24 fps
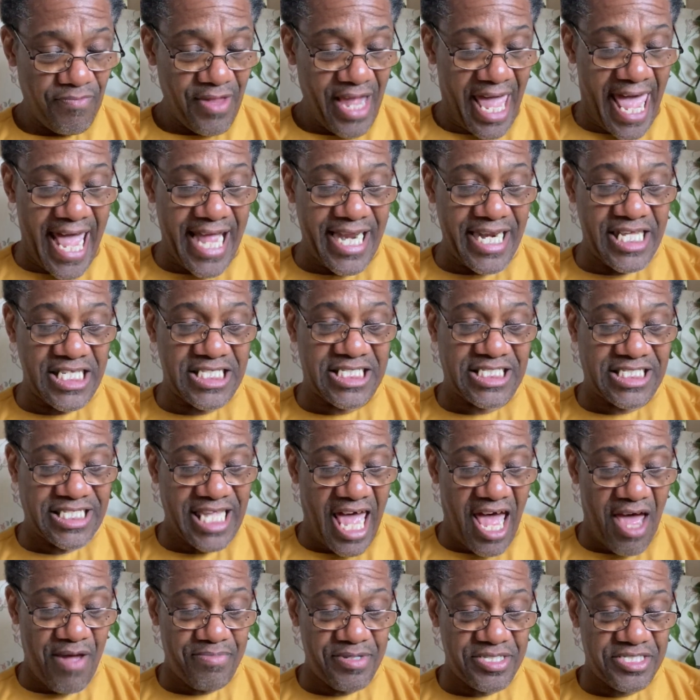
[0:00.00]
and
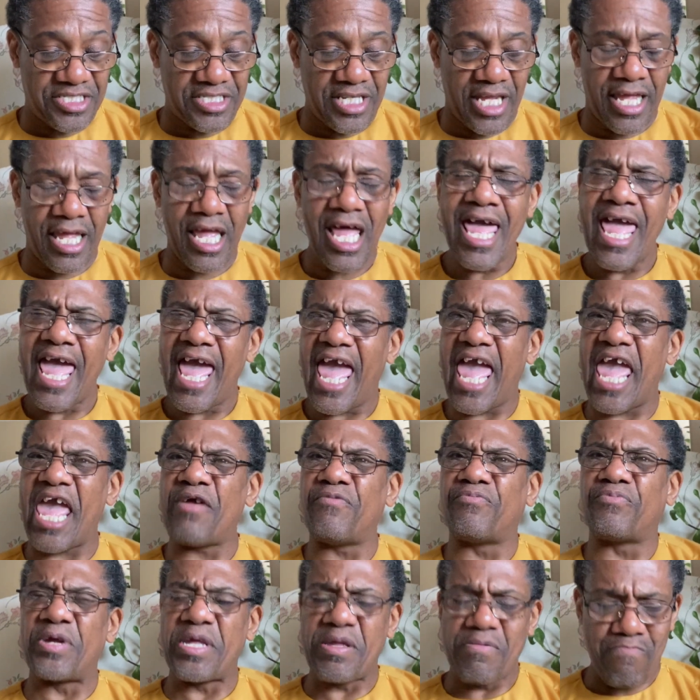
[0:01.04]
establishing a
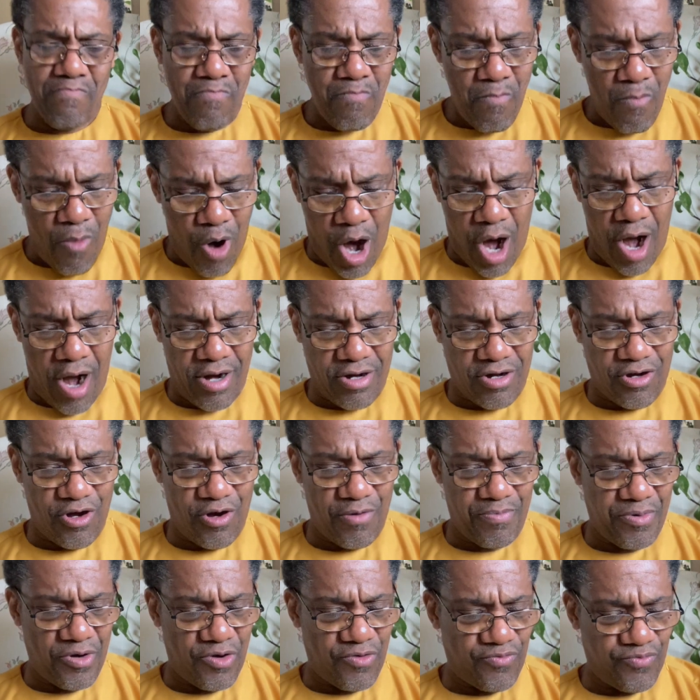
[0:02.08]

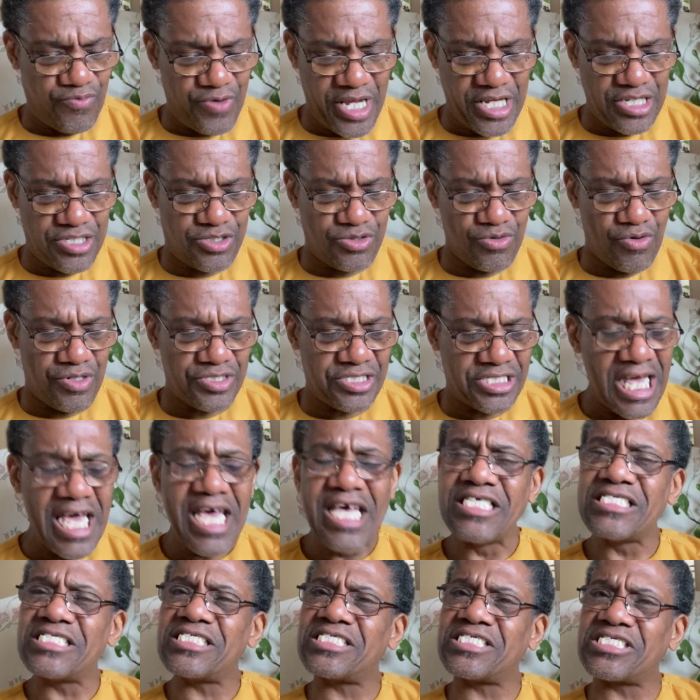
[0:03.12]
remarkable resource
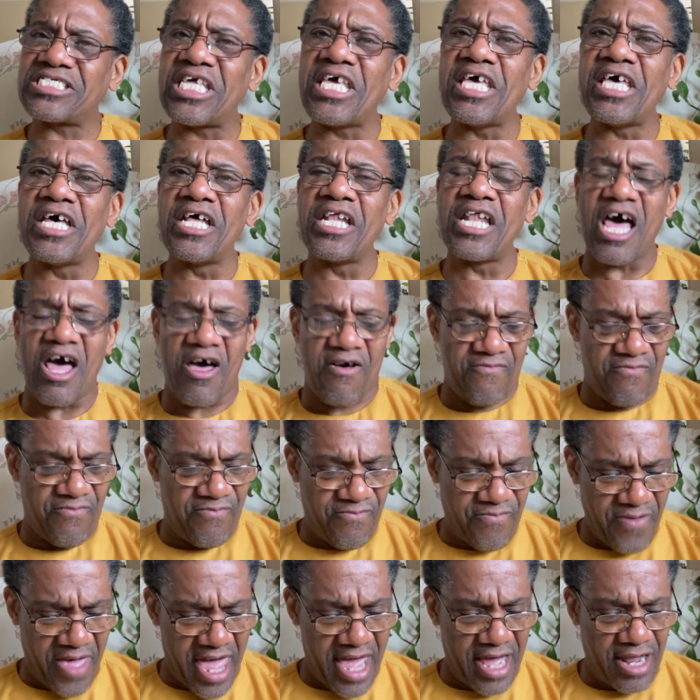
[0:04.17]
still
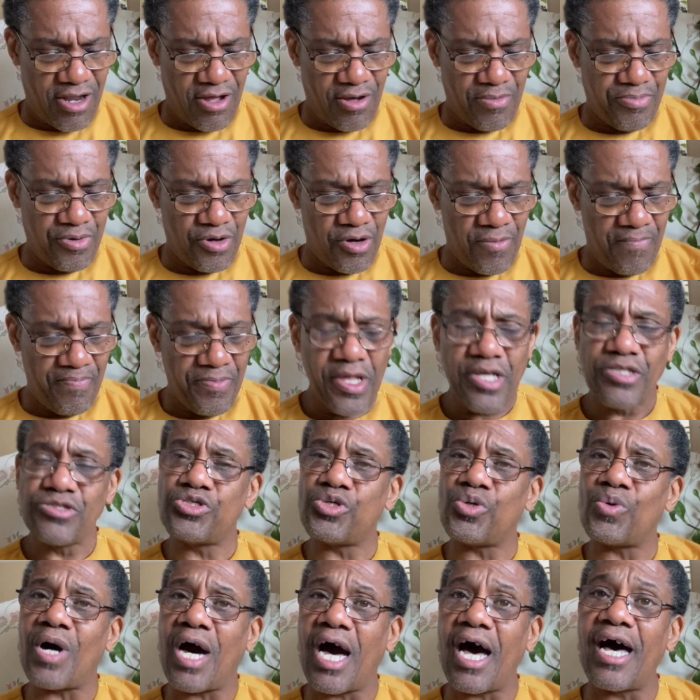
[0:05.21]
available
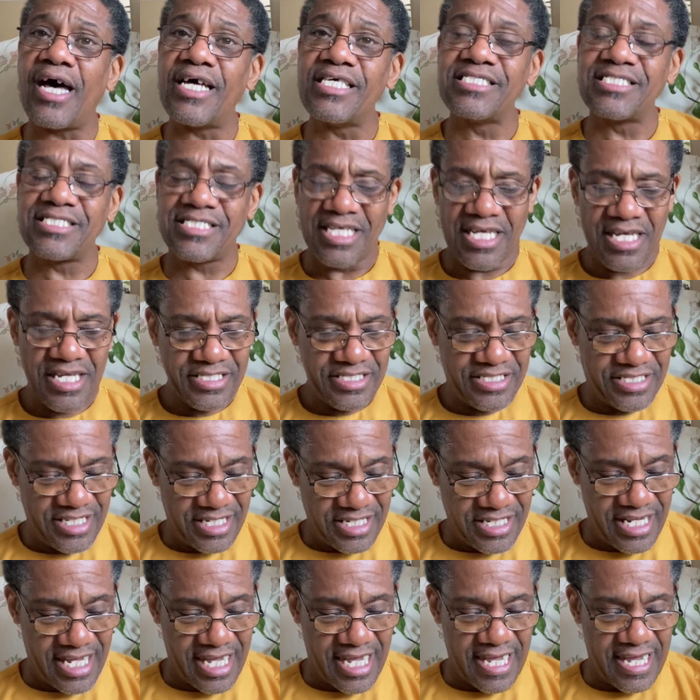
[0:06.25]
to us
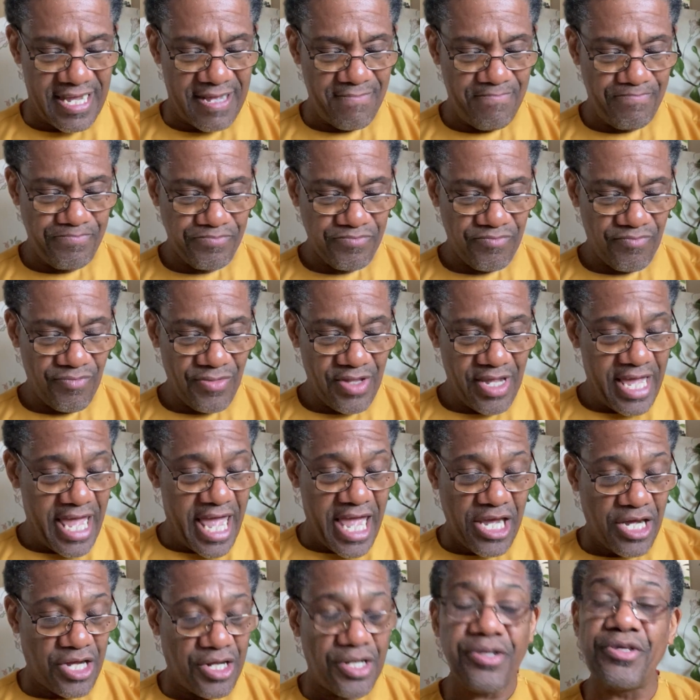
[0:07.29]
today,
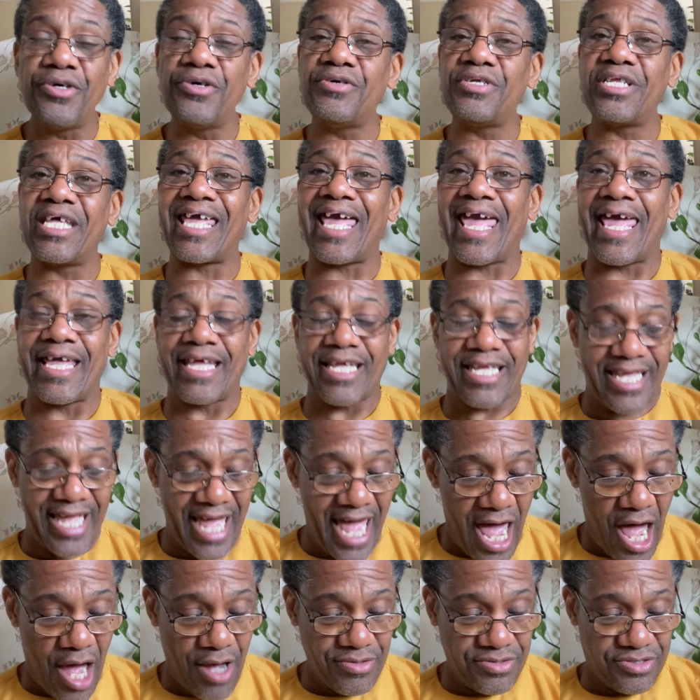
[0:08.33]
including
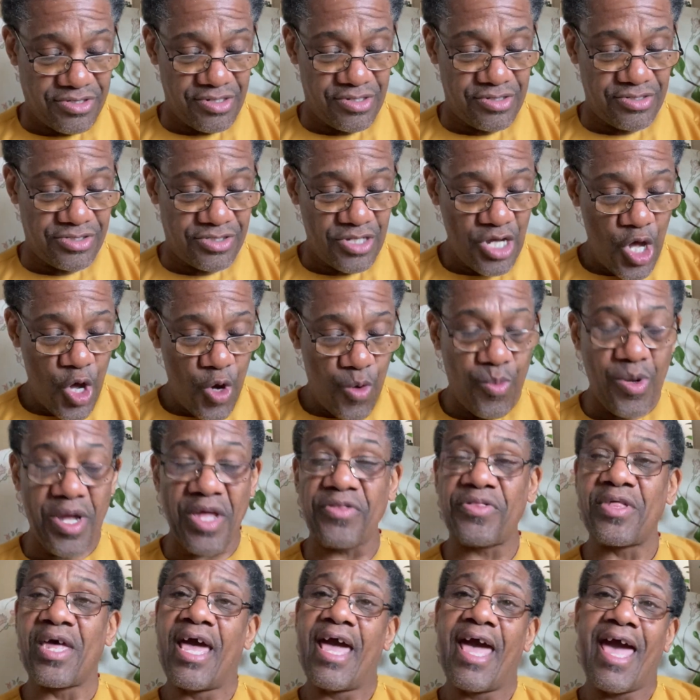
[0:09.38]
encounters
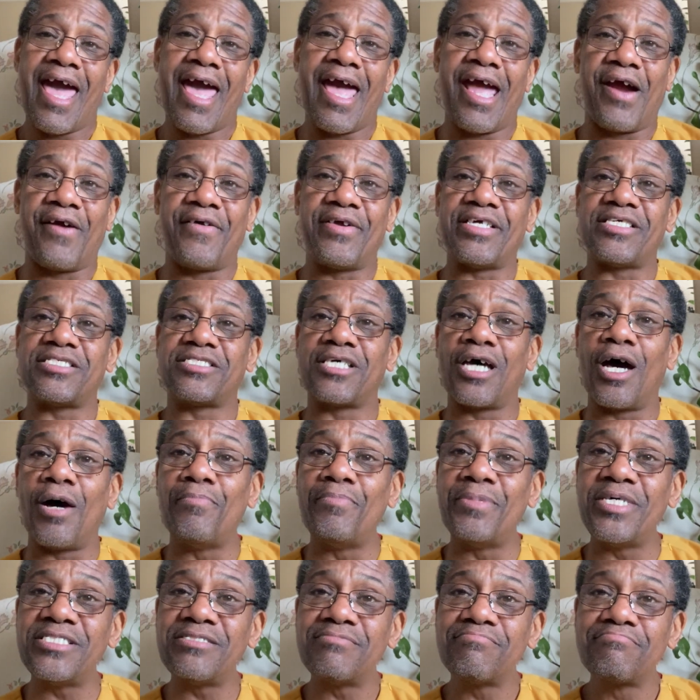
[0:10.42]
with Harriet
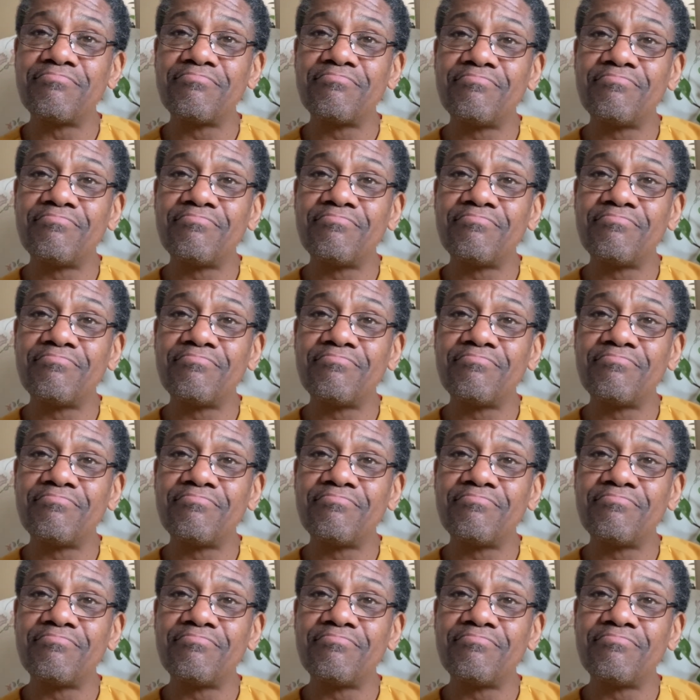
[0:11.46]
Tubman,